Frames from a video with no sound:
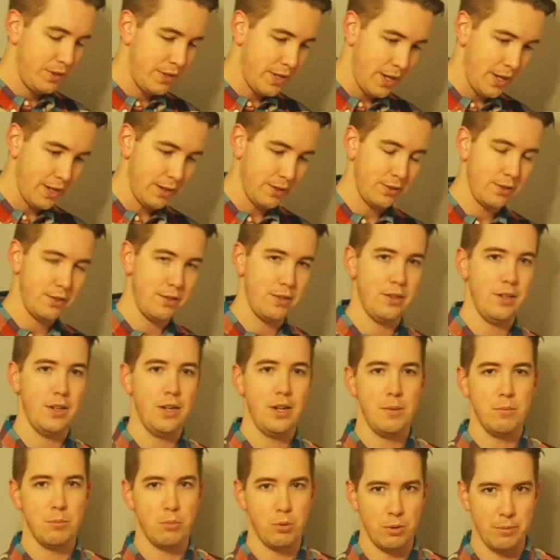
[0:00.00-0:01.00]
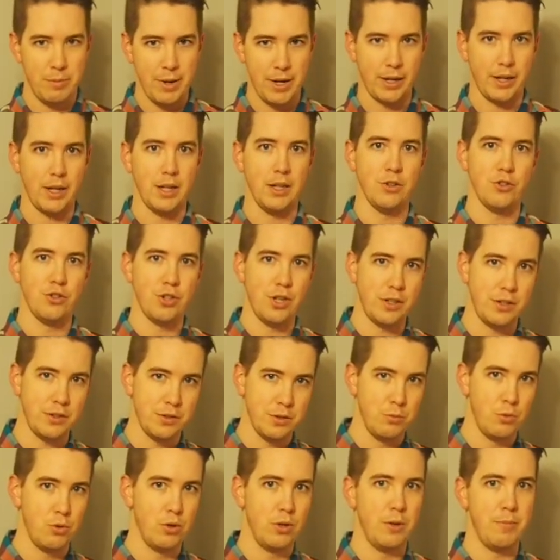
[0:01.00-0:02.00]
test, pour back in, shake
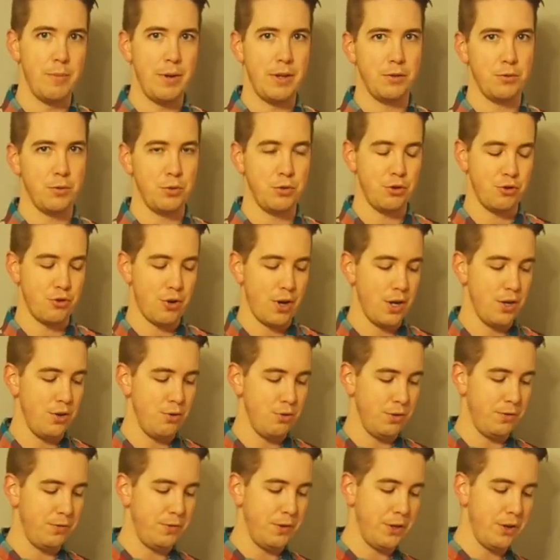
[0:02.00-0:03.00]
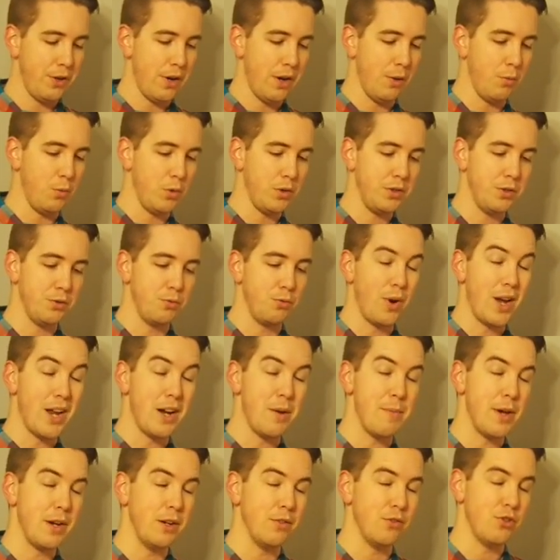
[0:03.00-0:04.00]
some more, and basically what you're trying to do is figure out what's the
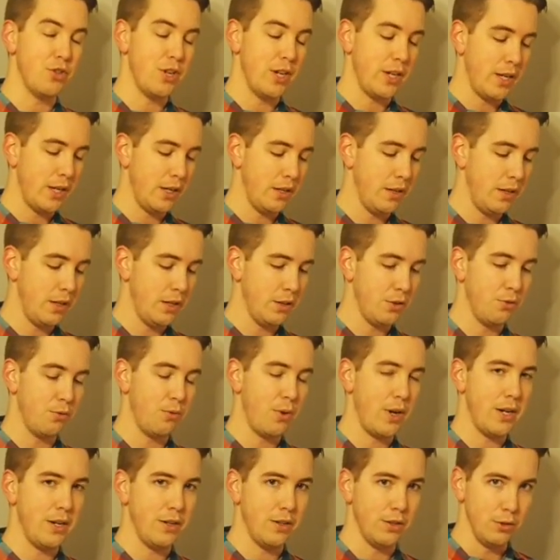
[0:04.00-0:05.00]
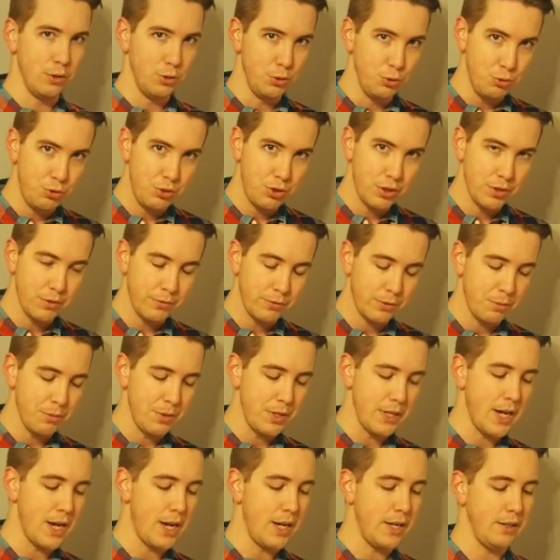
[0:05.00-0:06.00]
right amount of shaking to get the right dilution from
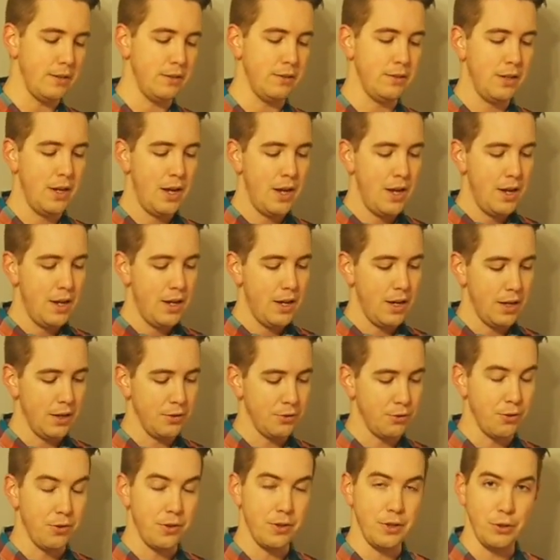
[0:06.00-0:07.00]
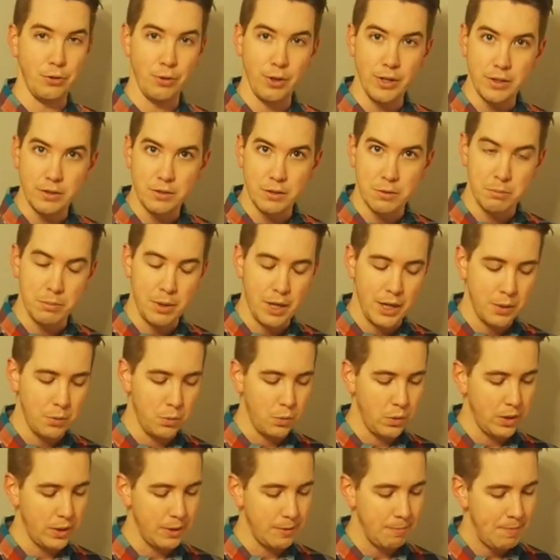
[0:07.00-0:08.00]
the ice, uh, so the ingredients
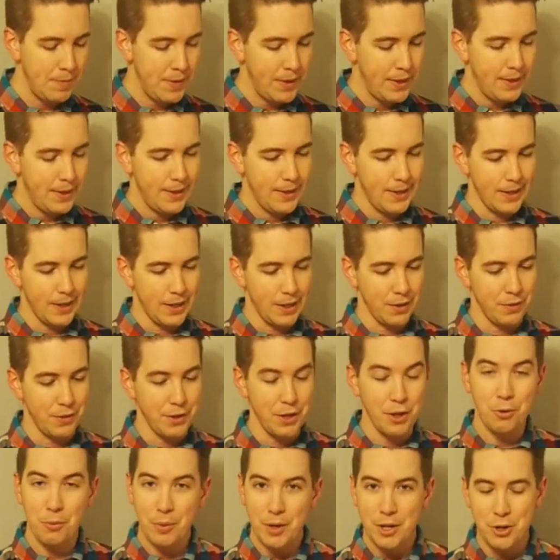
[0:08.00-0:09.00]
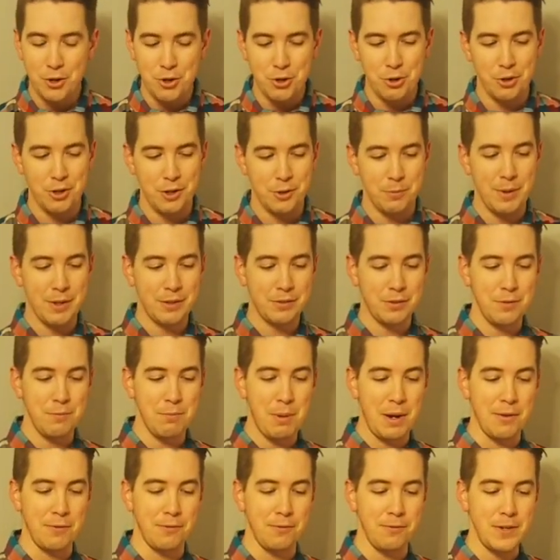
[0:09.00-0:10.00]
combine well. Uh, the other way to do it is basically
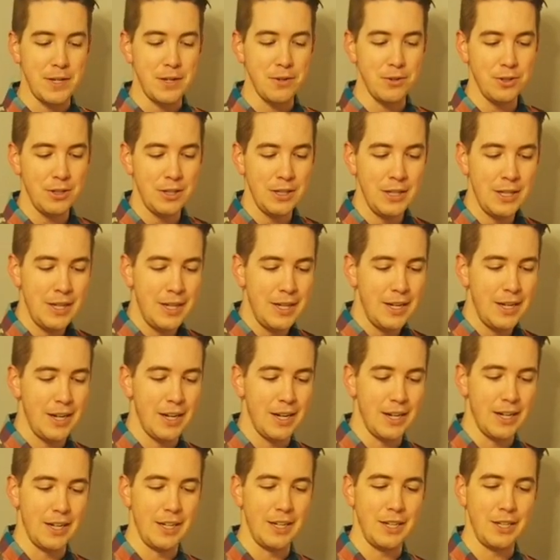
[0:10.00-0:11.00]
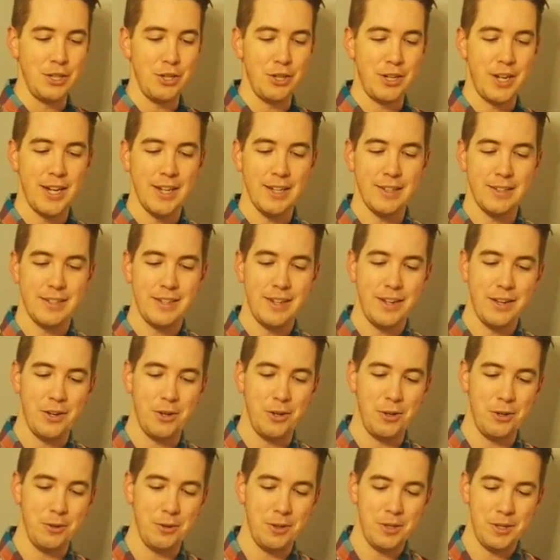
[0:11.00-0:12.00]
by feel. Uh, you can't
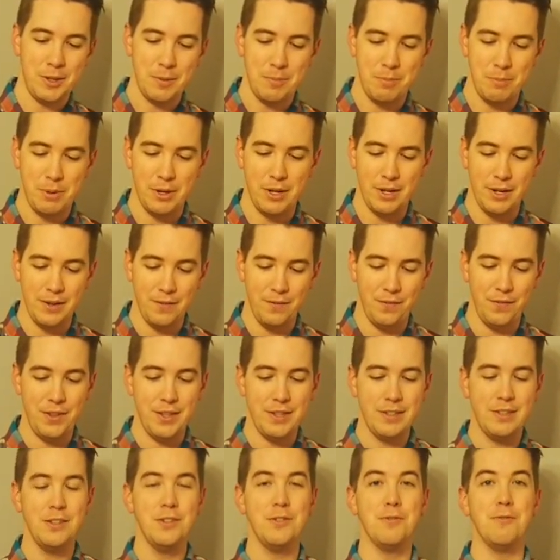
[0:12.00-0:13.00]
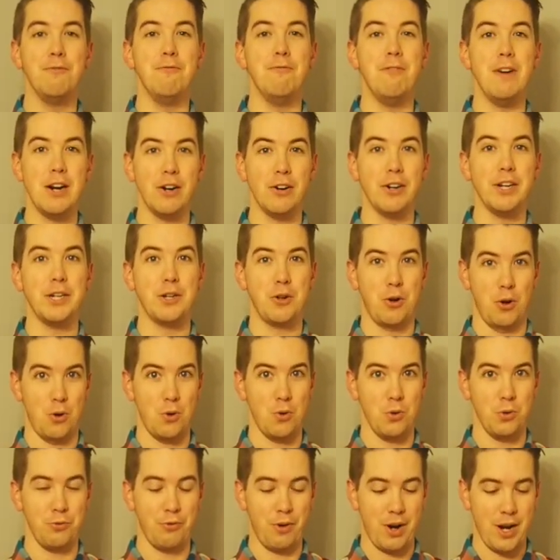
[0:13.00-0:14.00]
tell, but this is very
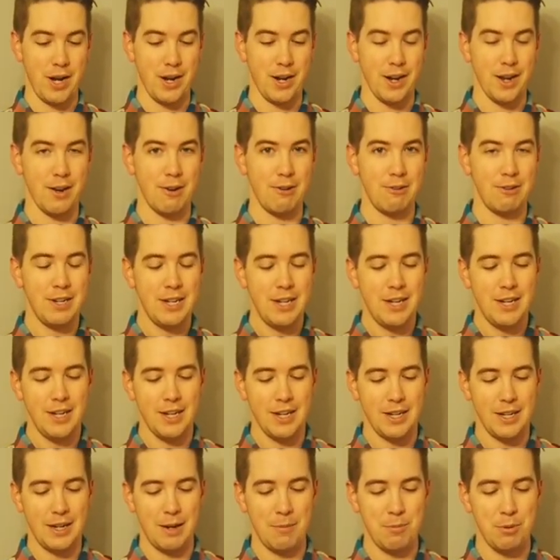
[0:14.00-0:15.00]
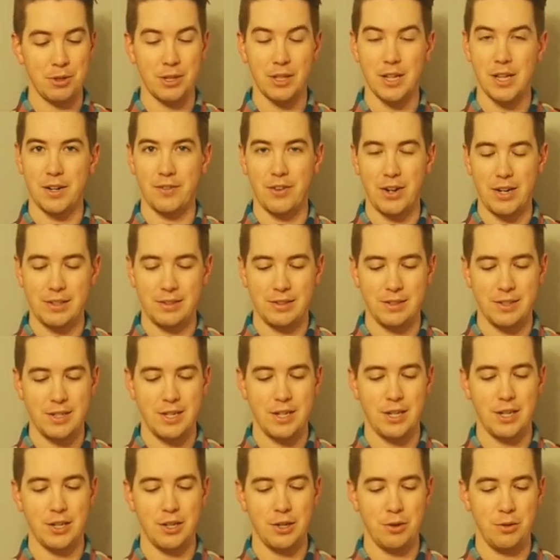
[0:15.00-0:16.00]
cold right now. Uh, I put a lot of ice in
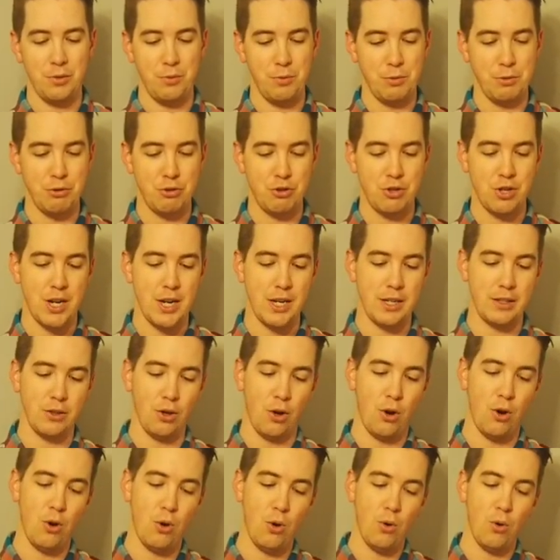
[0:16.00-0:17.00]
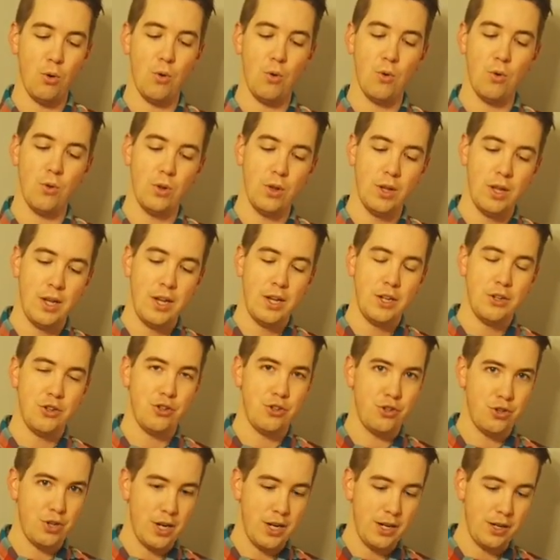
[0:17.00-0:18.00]
here. When you shake, the whole
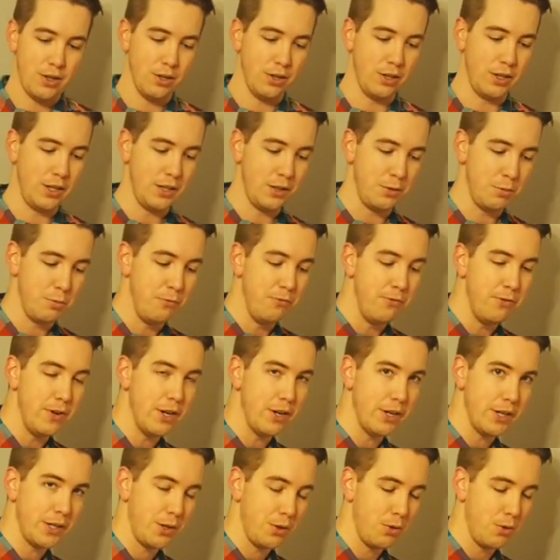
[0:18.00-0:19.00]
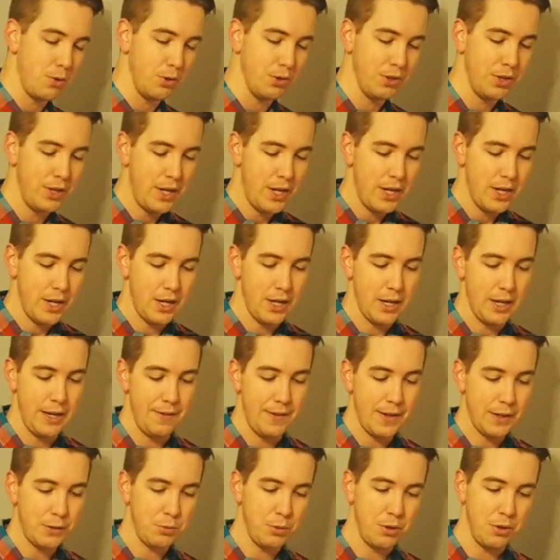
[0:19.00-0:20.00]
shaker gets very cold. Uh,
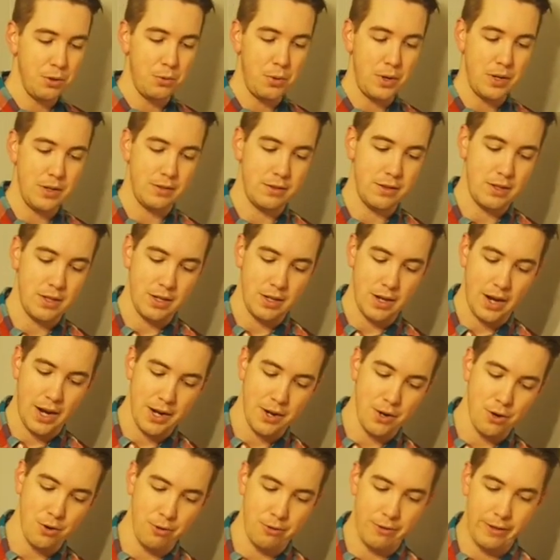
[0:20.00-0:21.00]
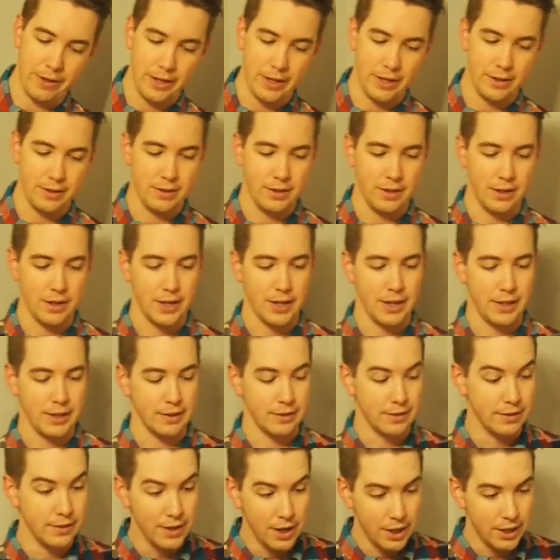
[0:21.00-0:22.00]
and that's one of the ways that I know that uh,
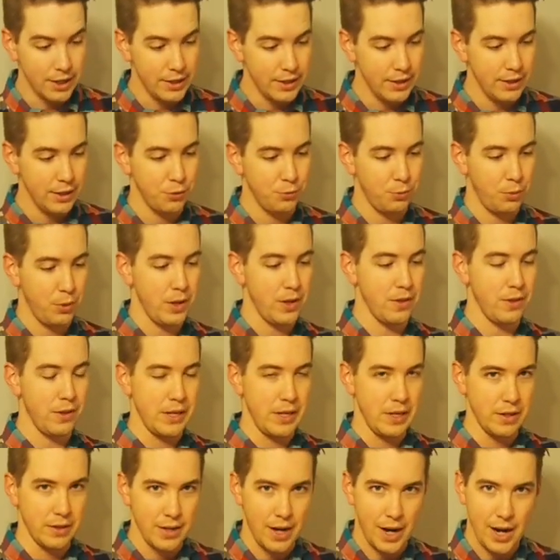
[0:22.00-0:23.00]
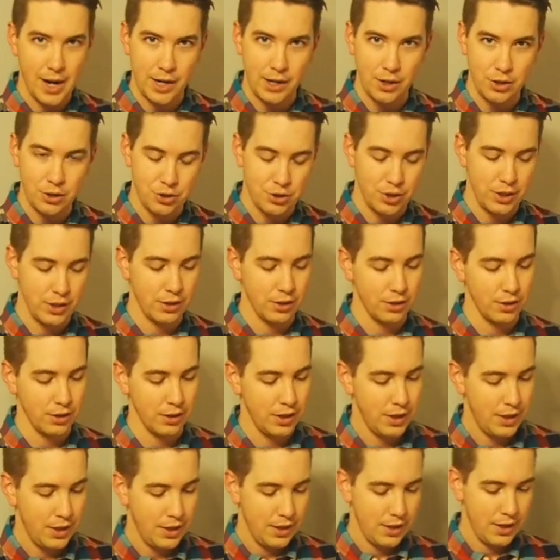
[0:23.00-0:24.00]
it's done is when the entire
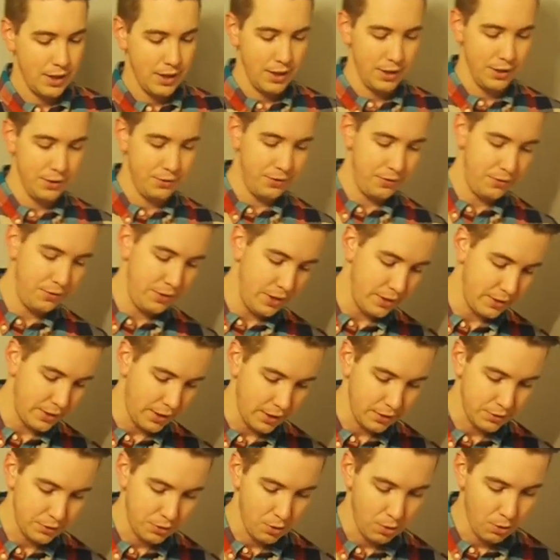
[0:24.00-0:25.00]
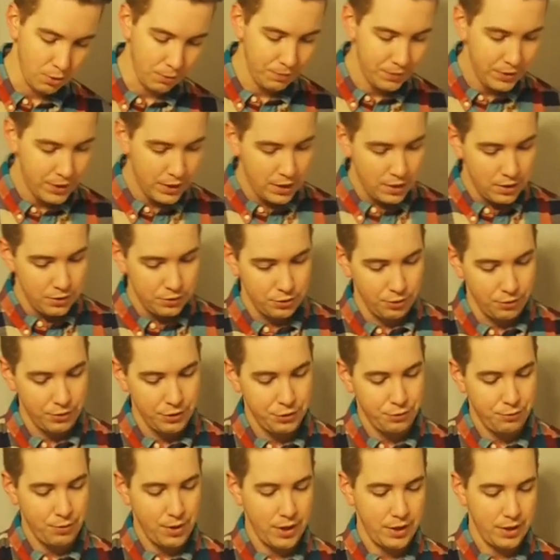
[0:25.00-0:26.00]
shaker is, is, ice cold. So
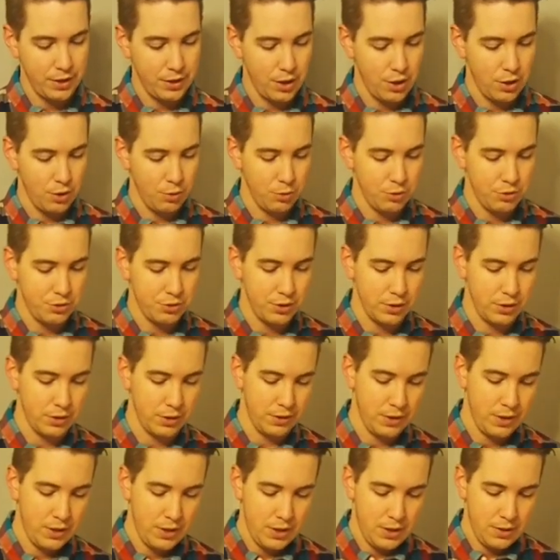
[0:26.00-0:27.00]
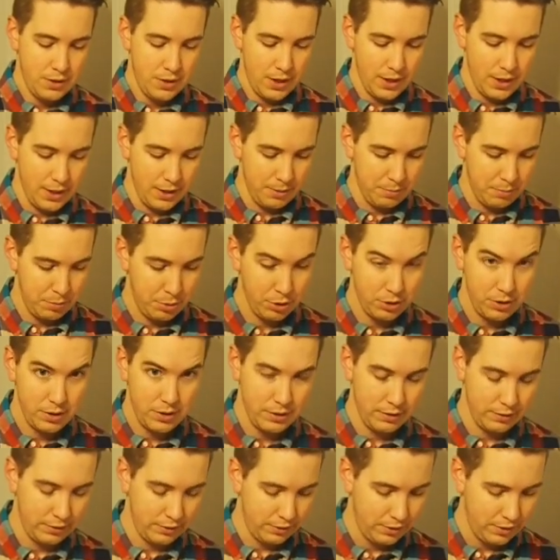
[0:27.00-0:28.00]
this is ready to go. We're just gonna put
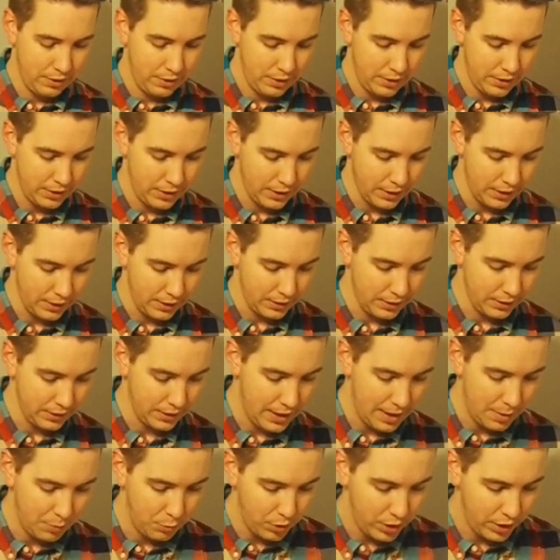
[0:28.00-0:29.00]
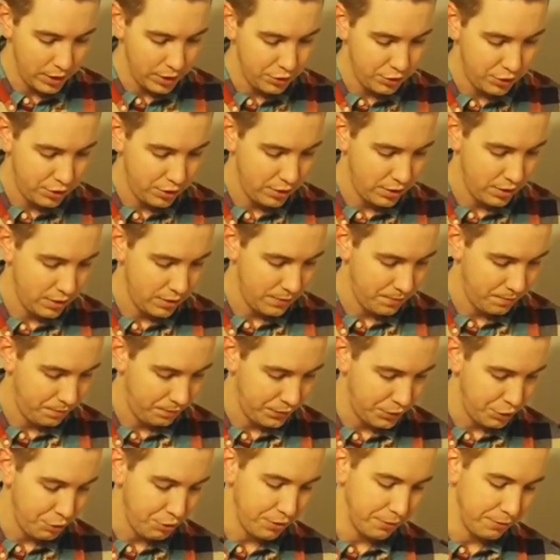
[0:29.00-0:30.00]
this lime wedge
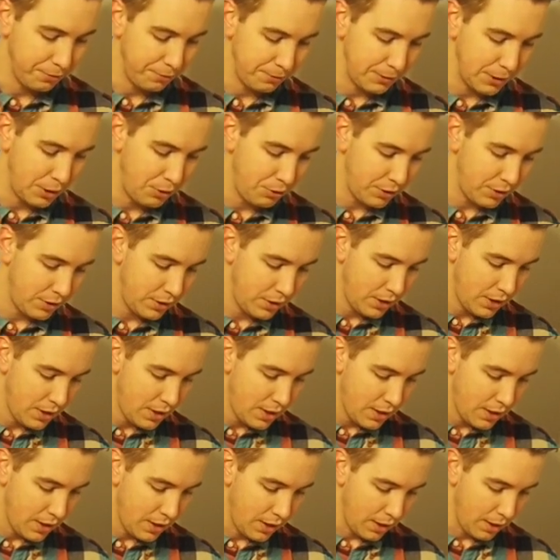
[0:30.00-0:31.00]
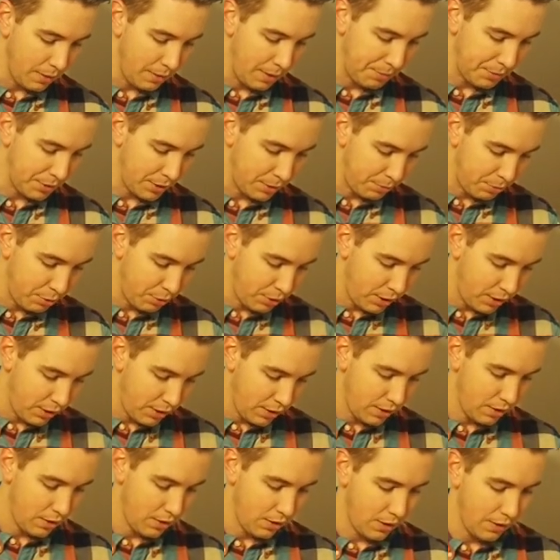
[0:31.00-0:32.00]
you can float it. Uh, I'm gonna put
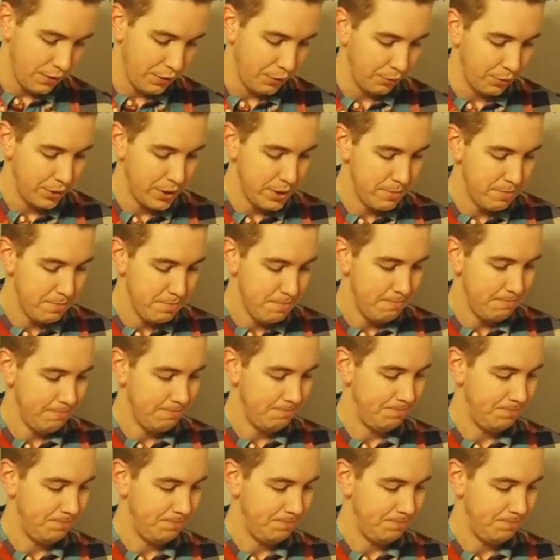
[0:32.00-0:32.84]
it on the rim.